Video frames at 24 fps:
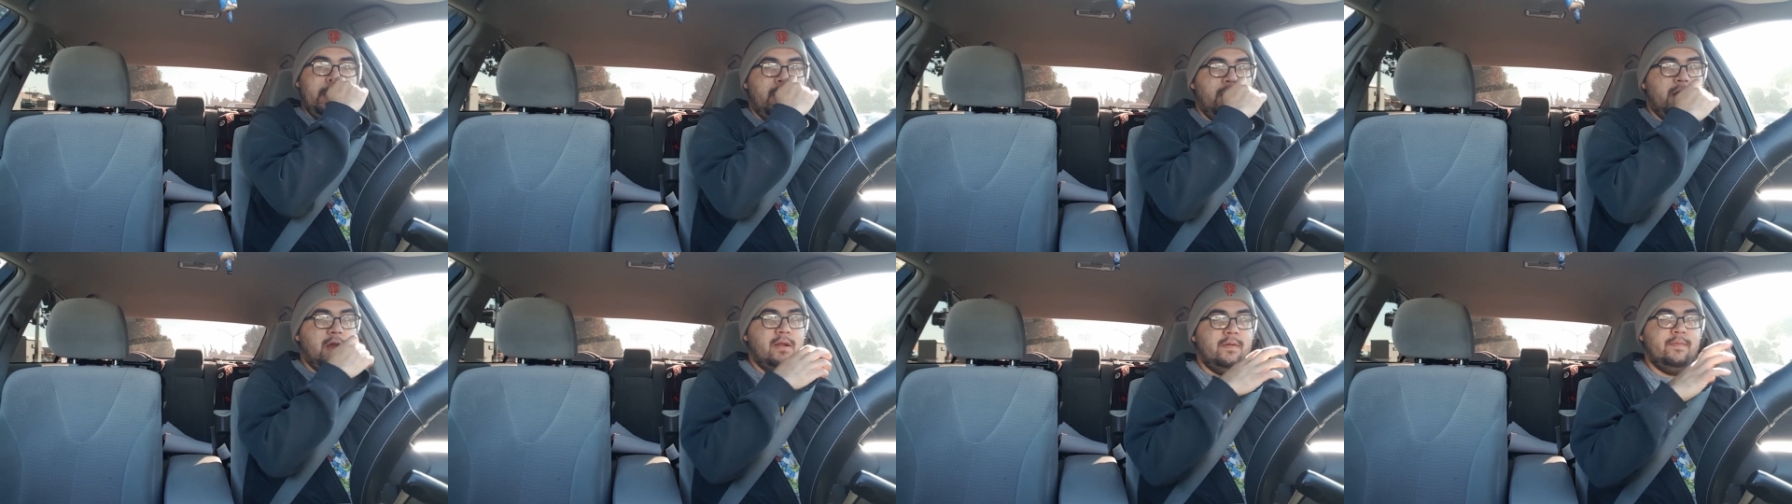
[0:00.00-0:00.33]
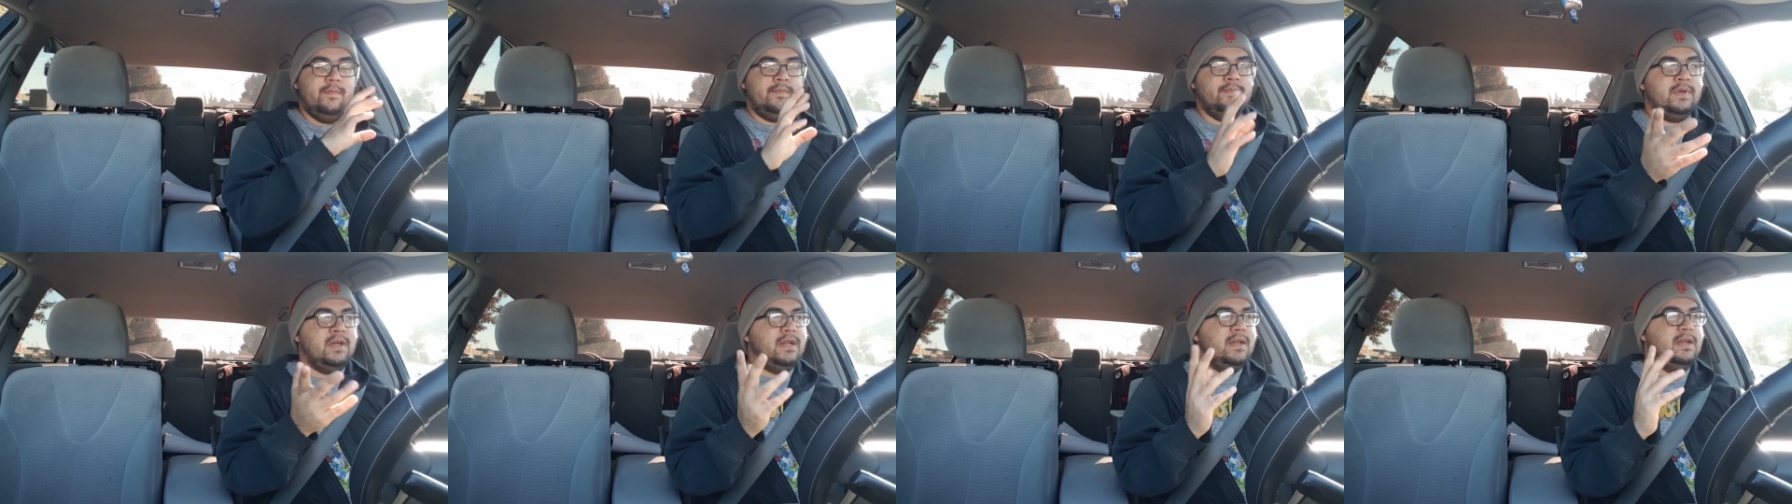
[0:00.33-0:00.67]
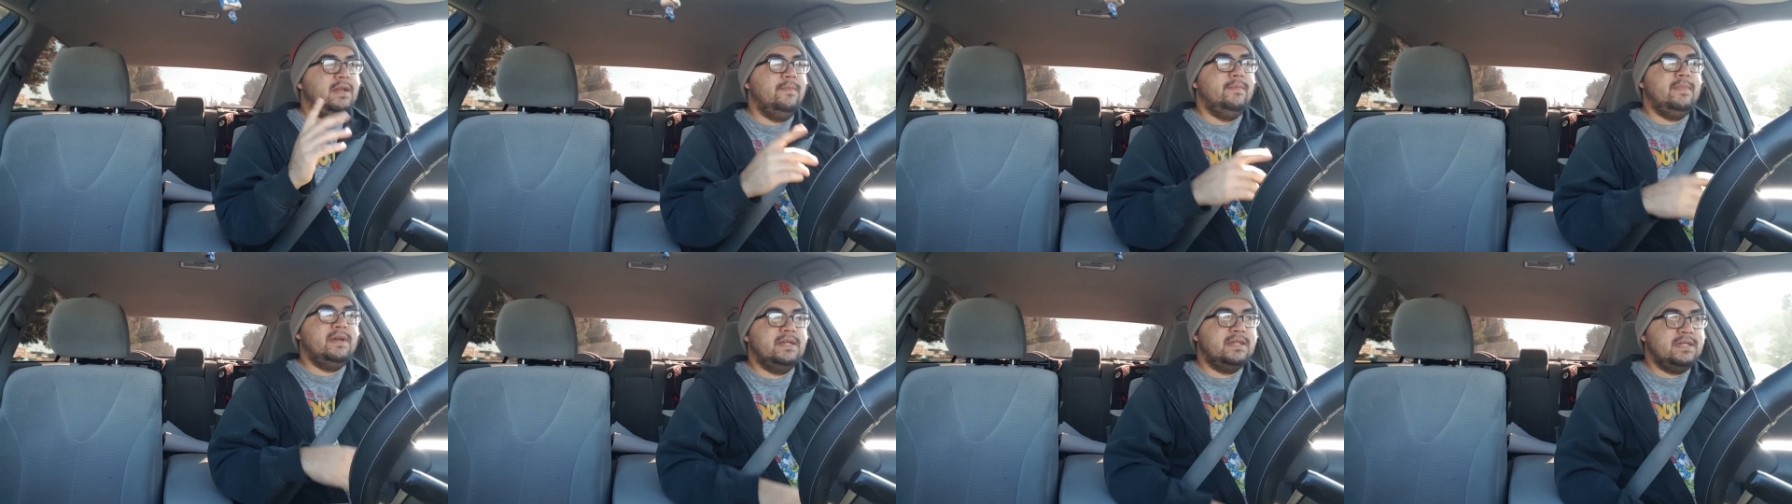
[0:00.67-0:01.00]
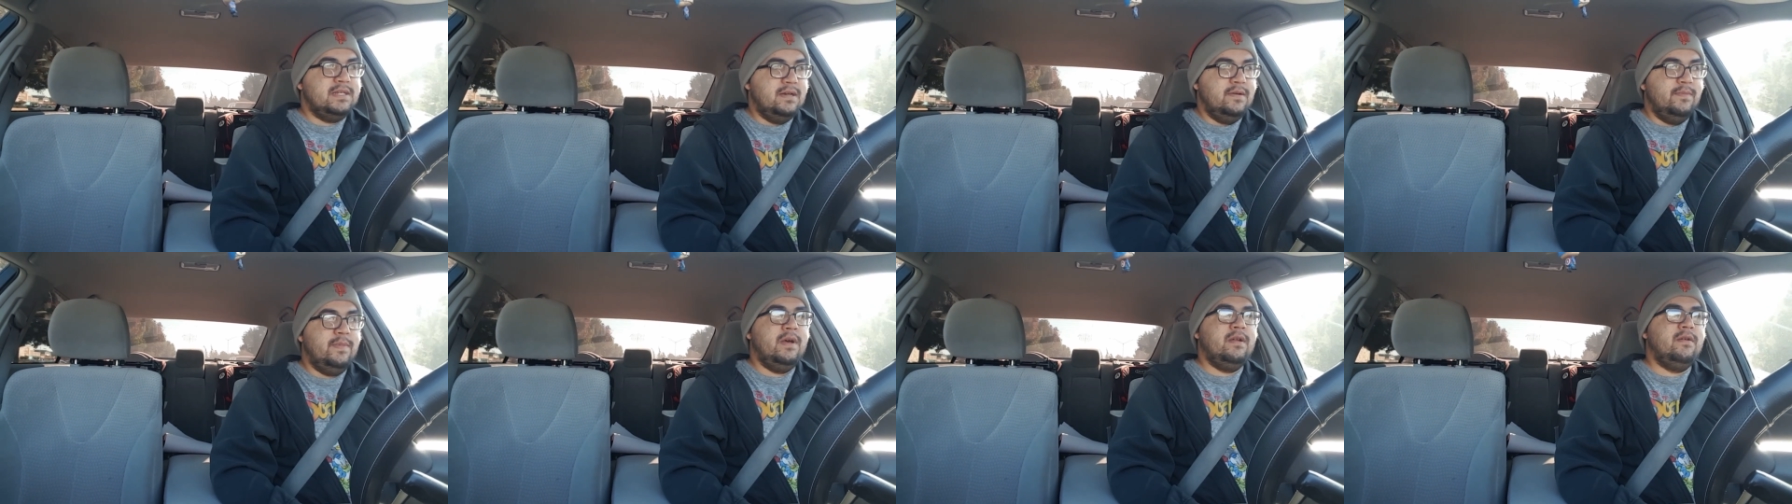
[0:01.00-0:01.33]
Or I'm getting them
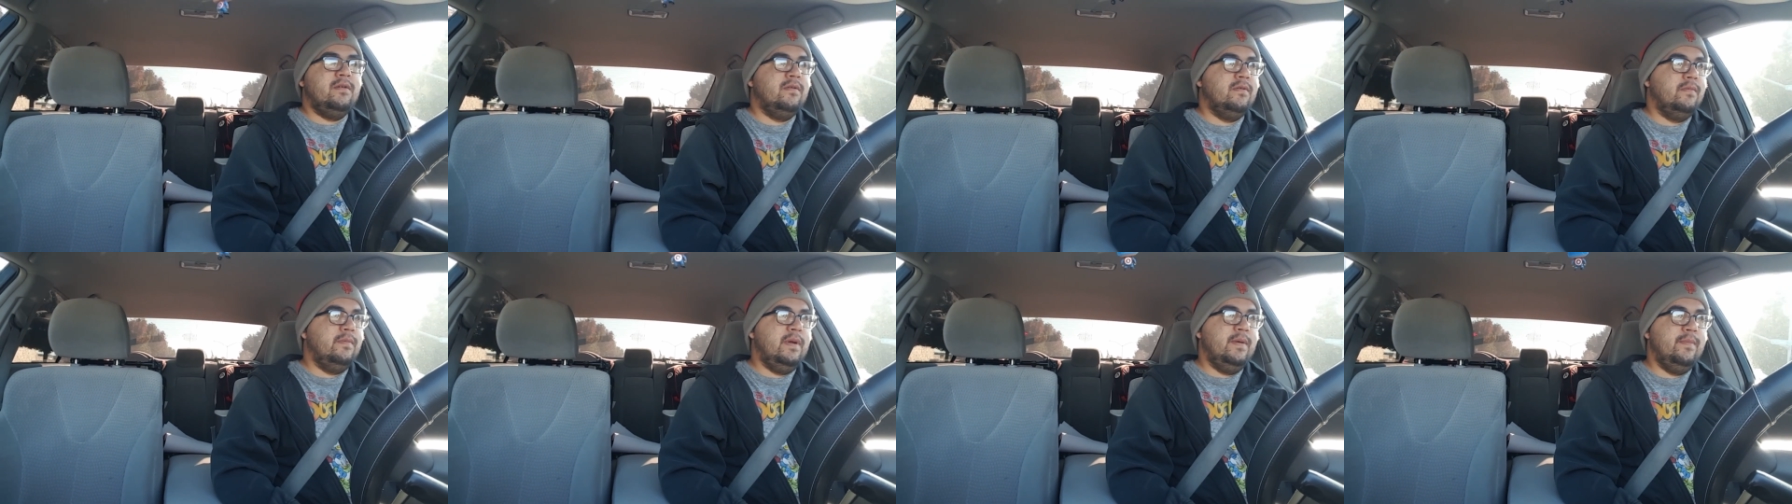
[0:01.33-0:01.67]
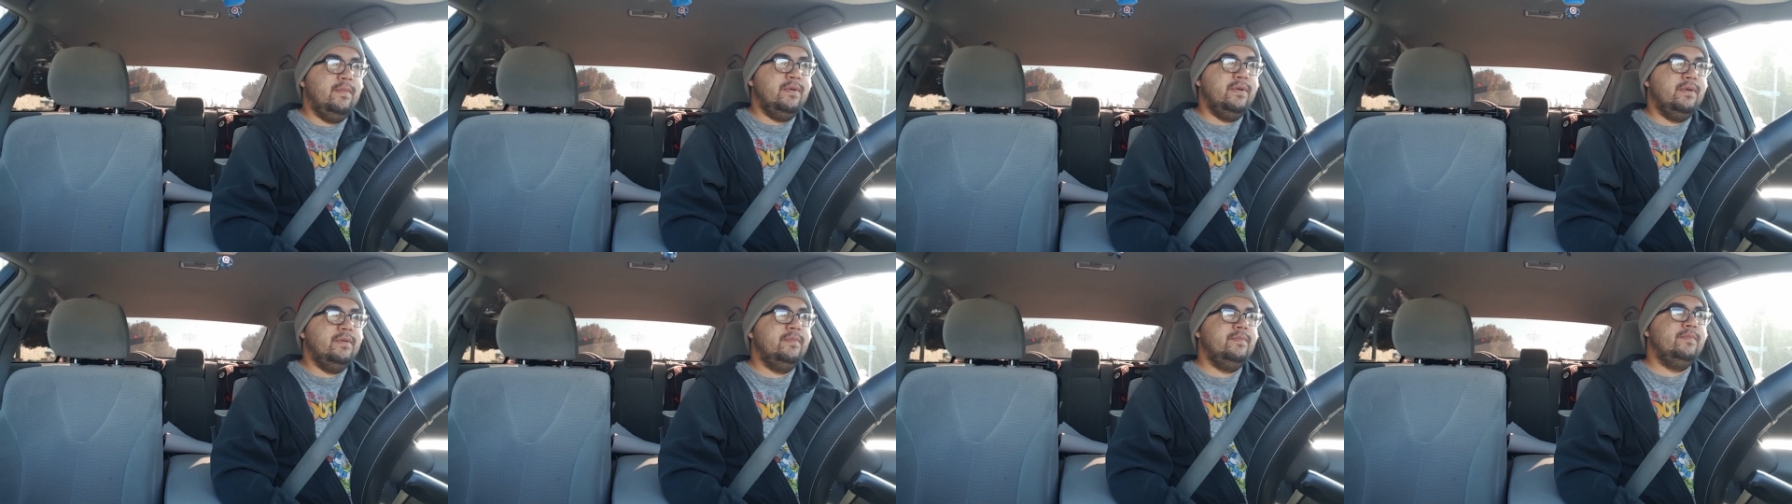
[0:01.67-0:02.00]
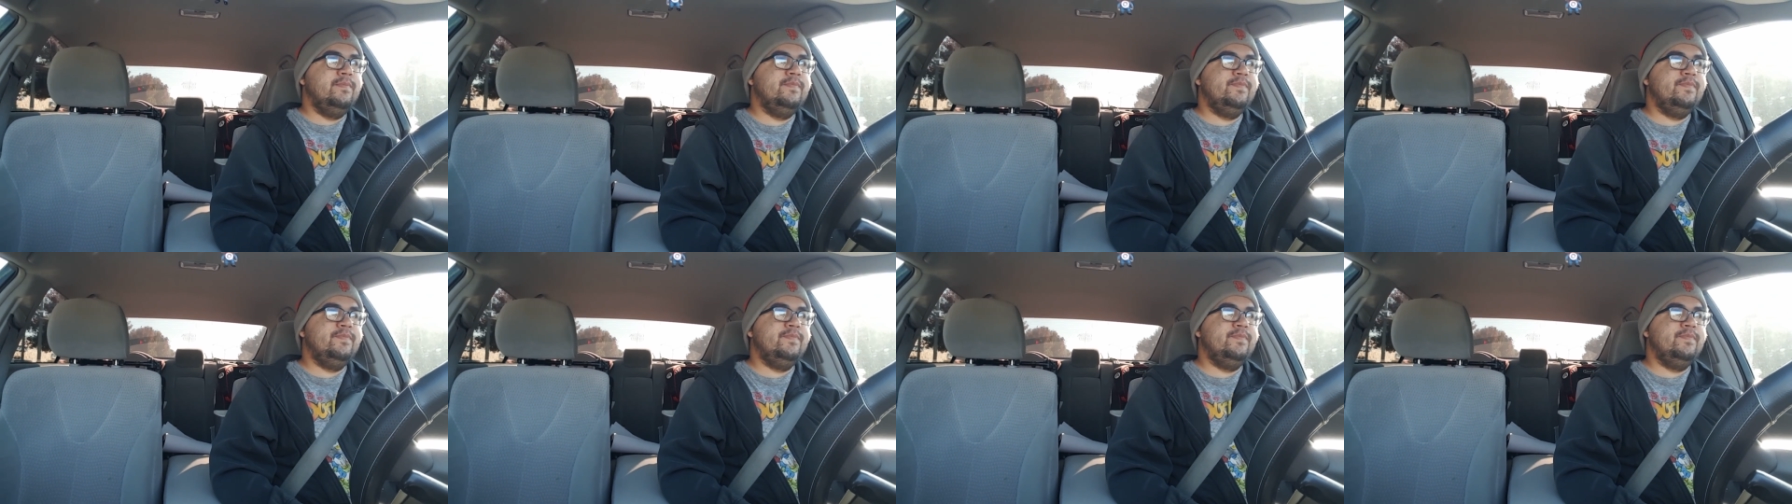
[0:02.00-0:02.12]
mixed up. I don't remember.